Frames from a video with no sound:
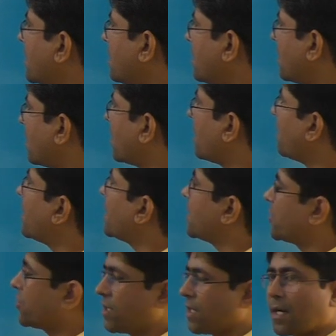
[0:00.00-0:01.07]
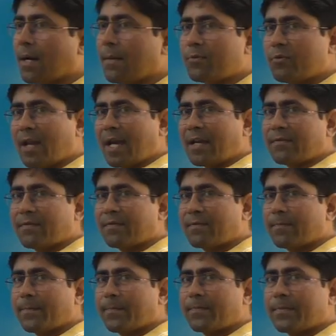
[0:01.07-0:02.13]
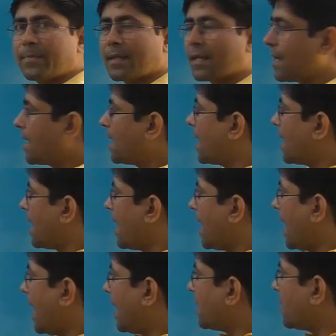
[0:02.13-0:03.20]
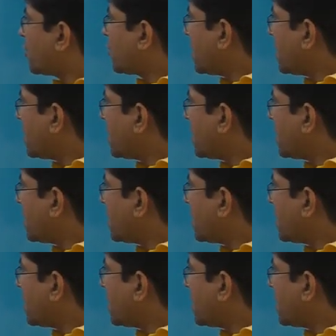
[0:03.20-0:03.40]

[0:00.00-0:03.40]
in Malaysia, come to life. And